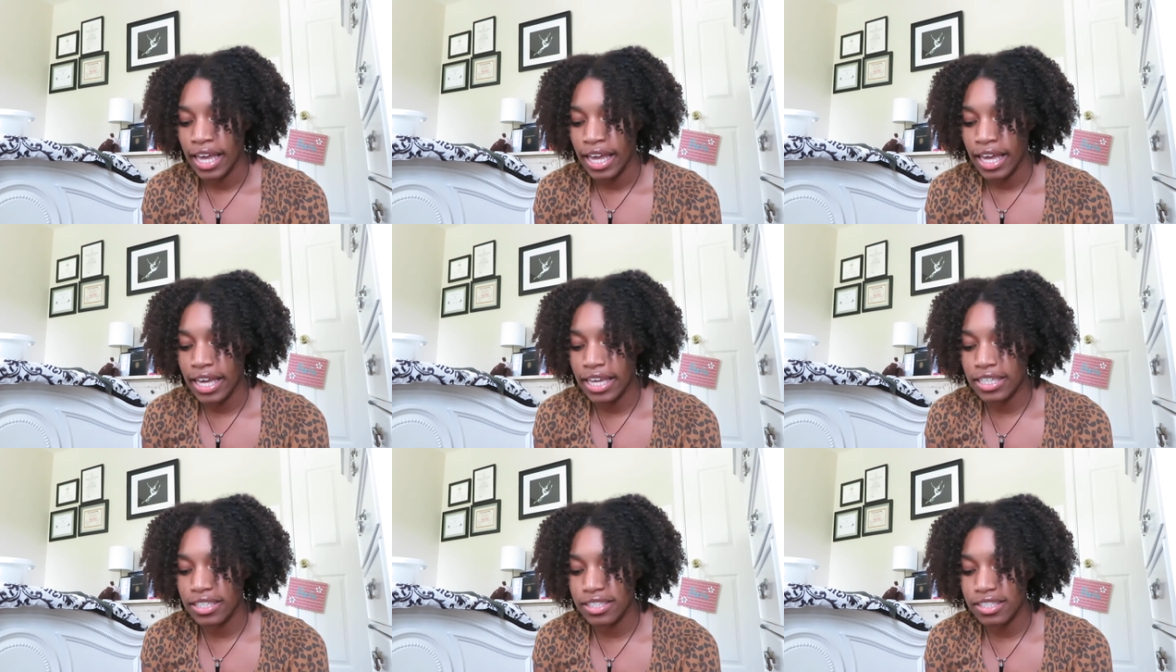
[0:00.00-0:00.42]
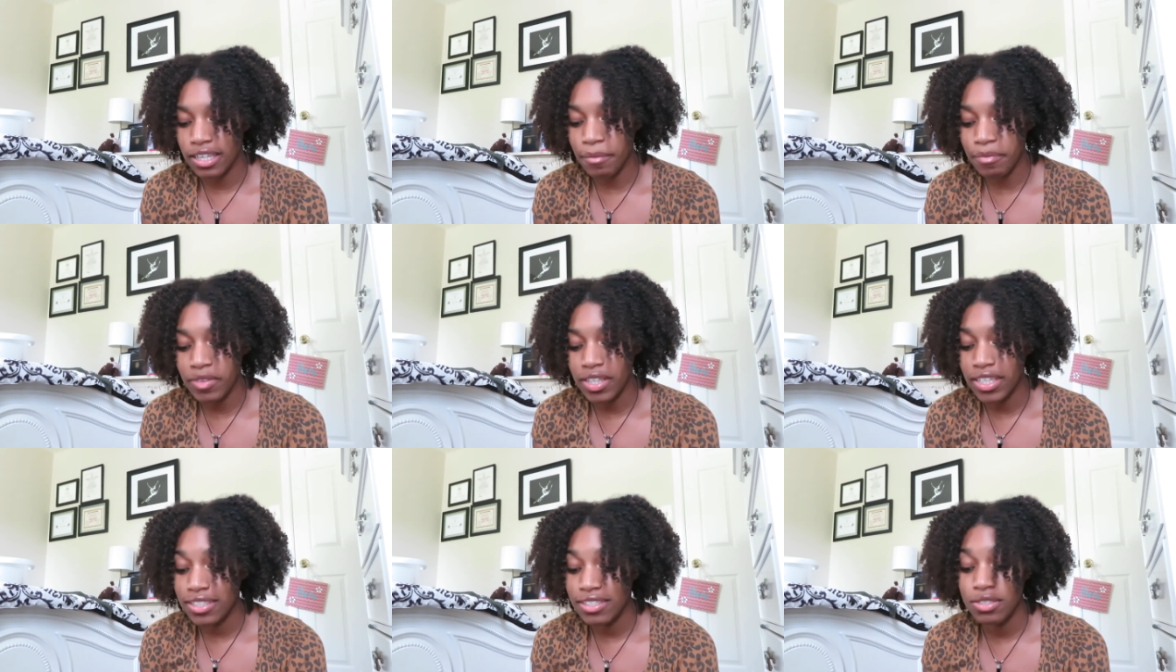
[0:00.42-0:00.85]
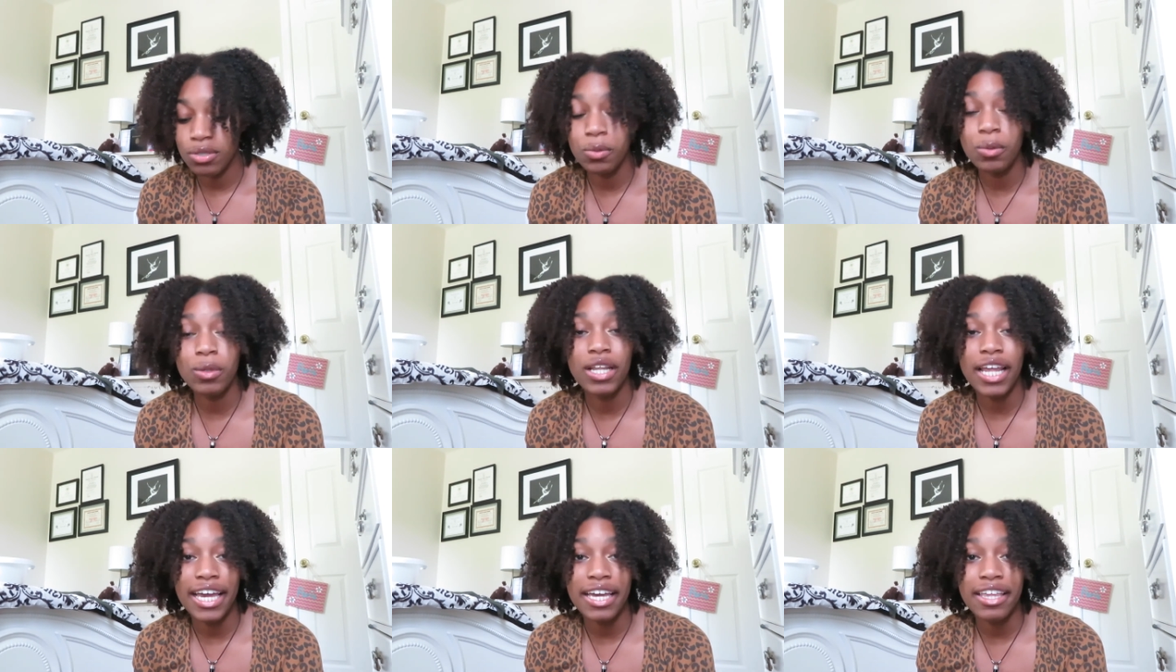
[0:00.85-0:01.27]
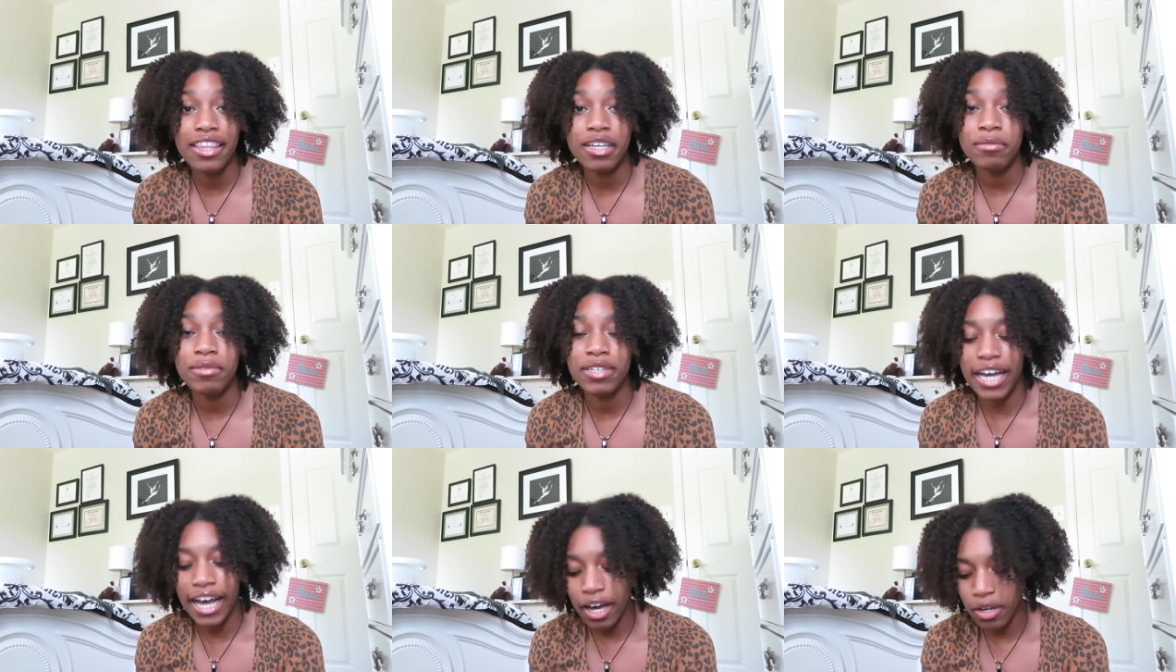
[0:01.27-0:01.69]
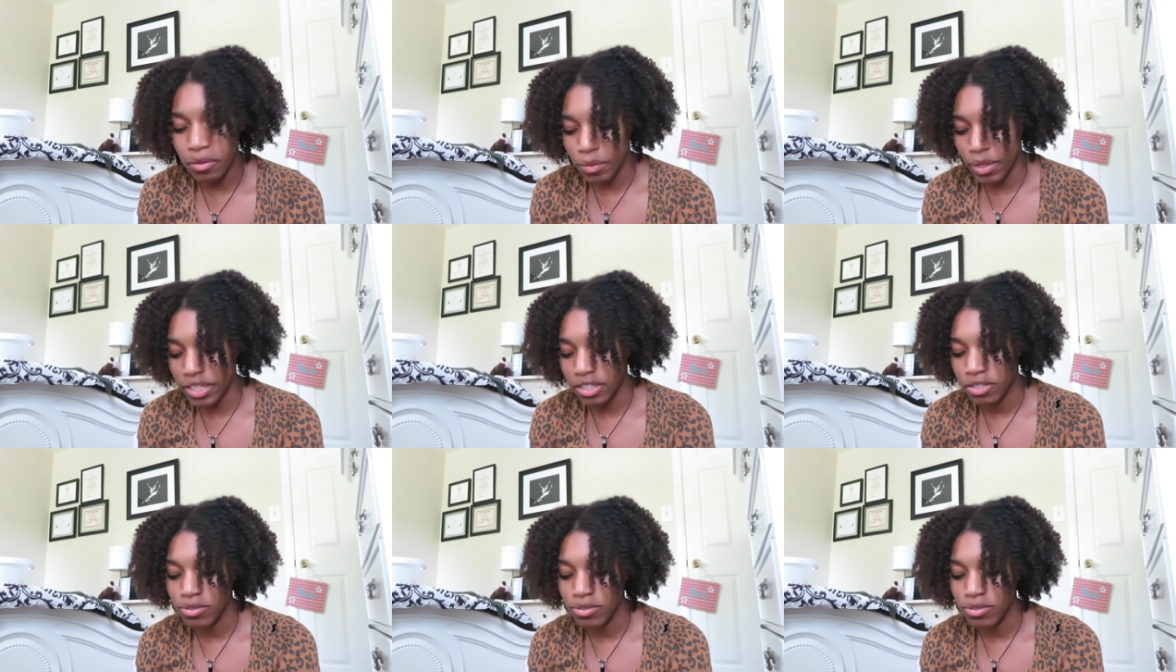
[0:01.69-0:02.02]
is something to lay them down with.